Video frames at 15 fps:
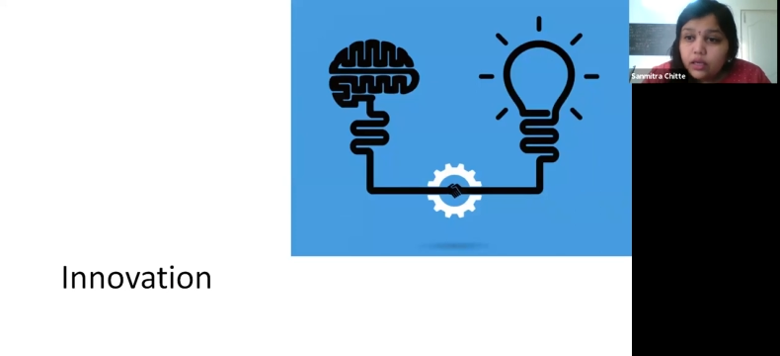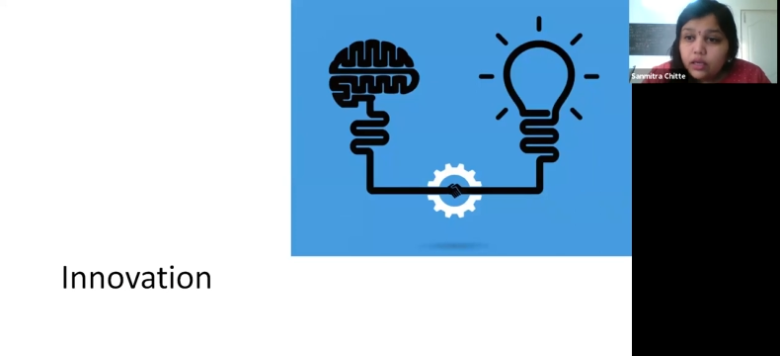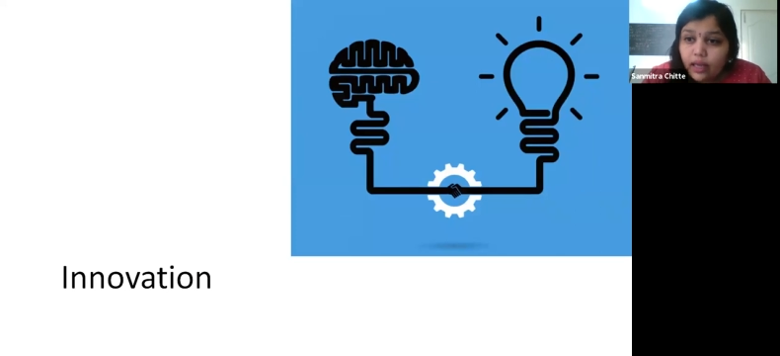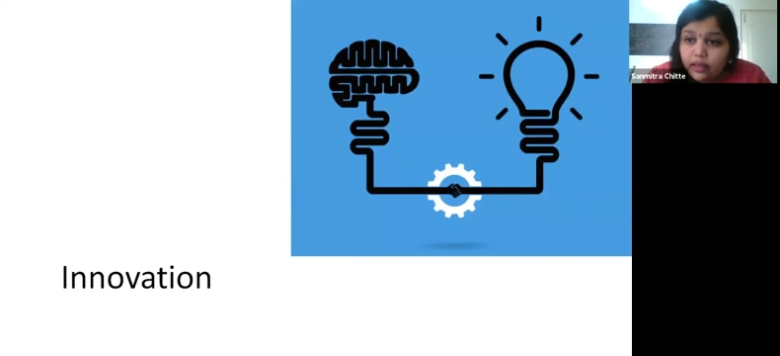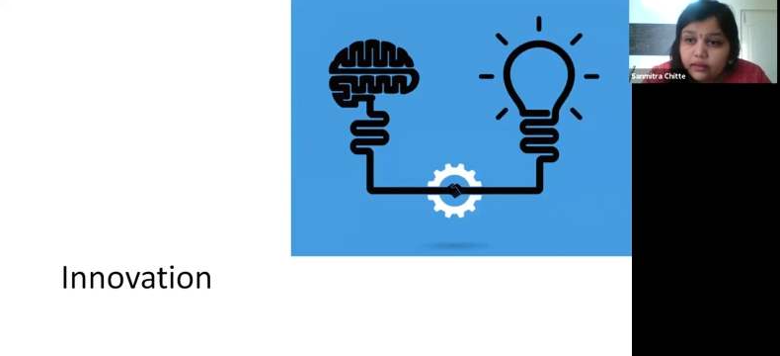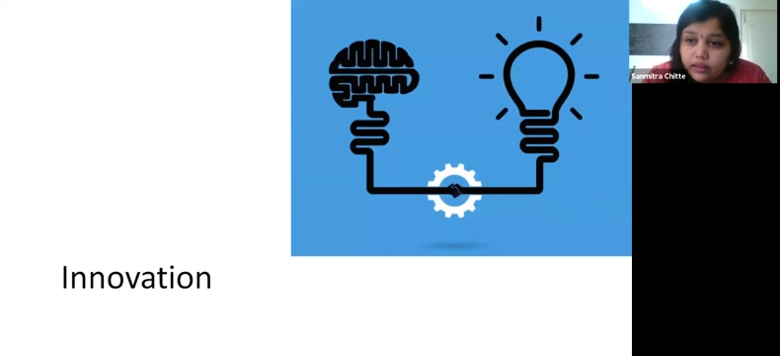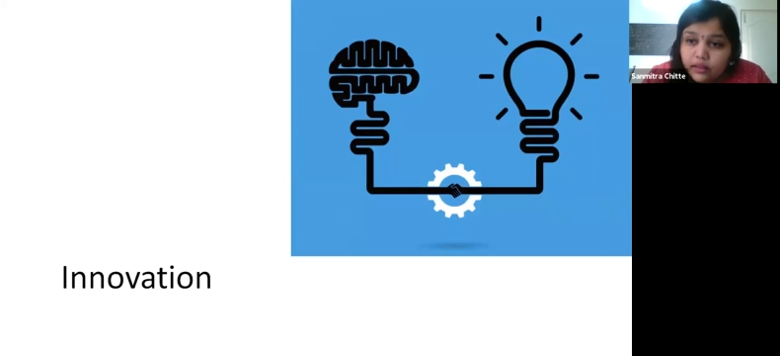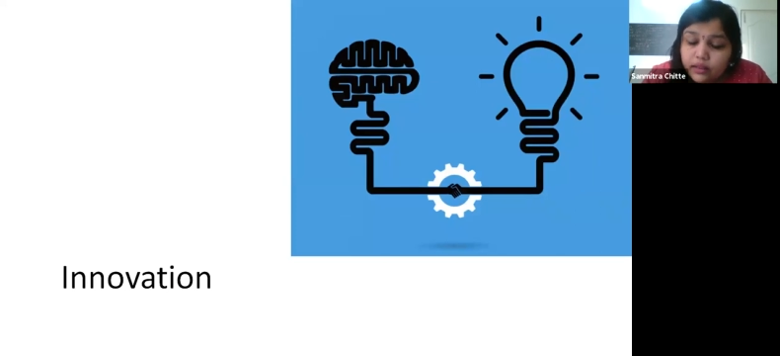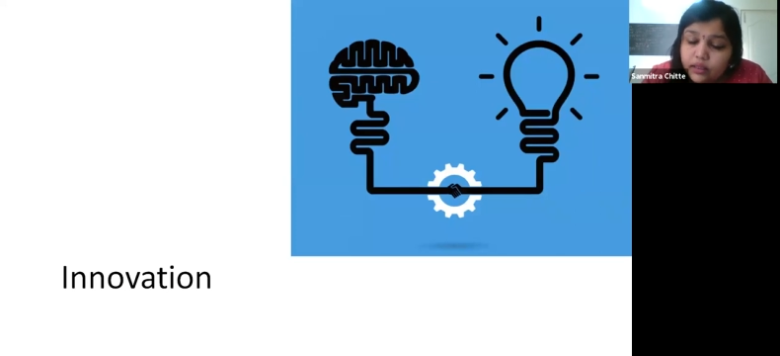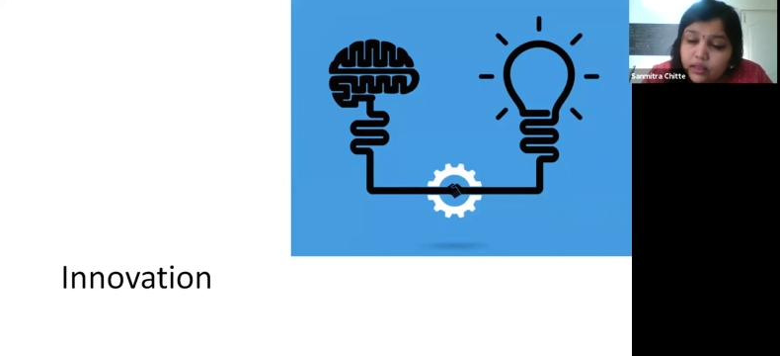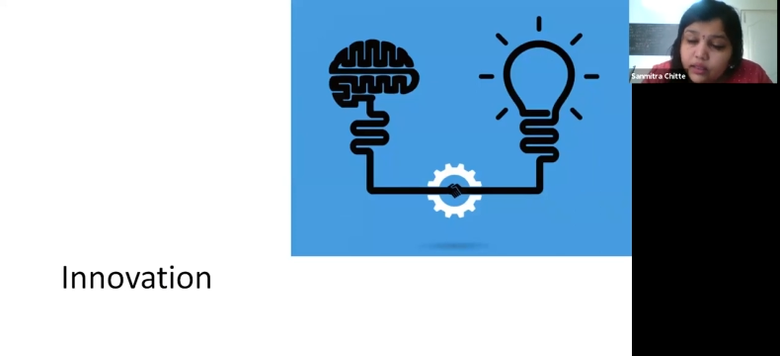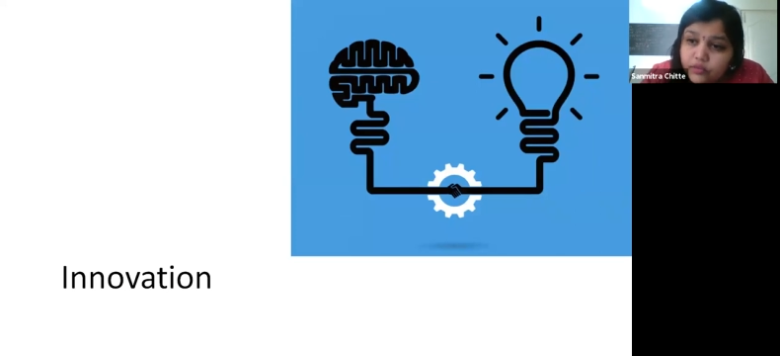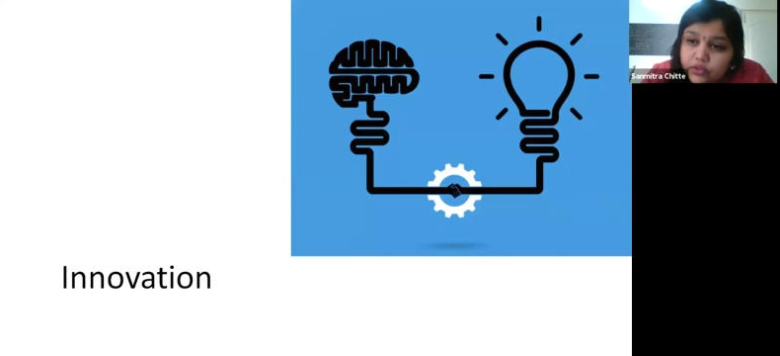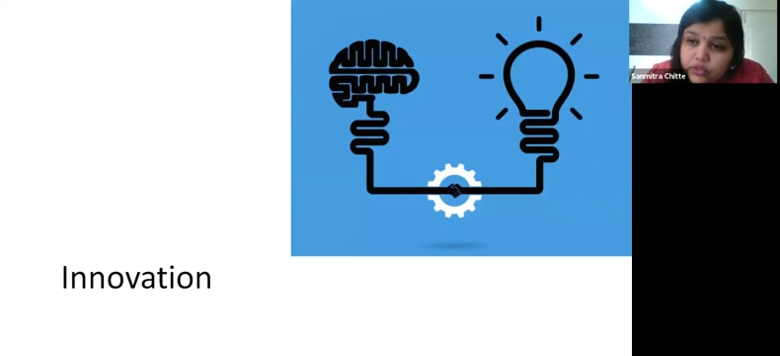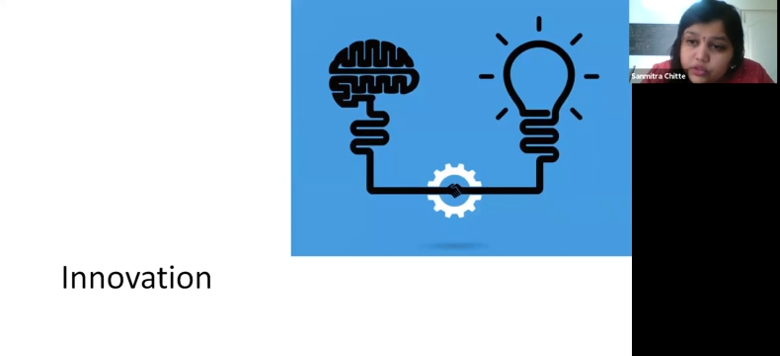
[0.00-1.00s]
and then
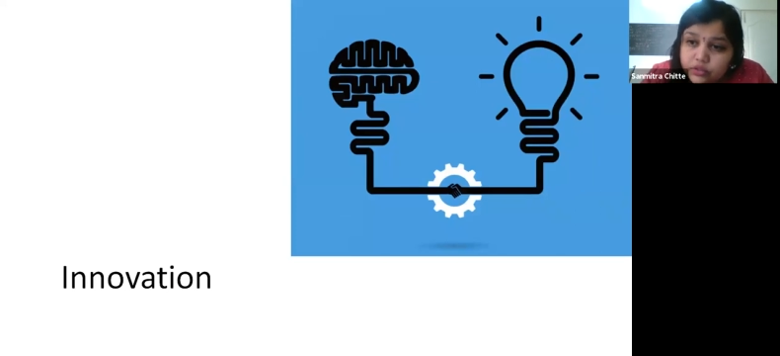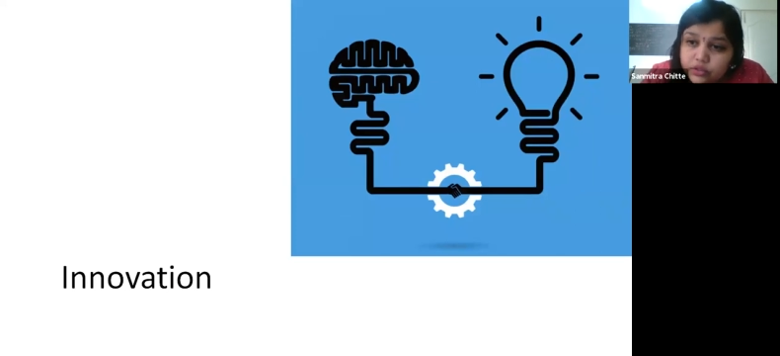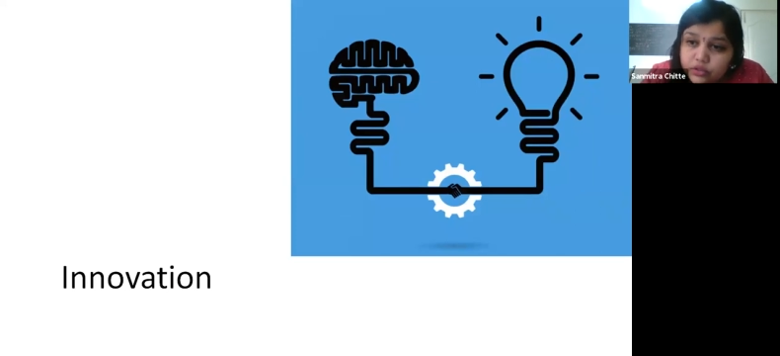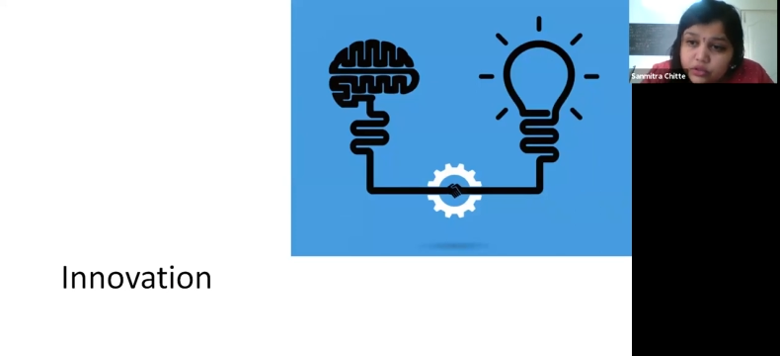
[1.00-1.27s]
conversion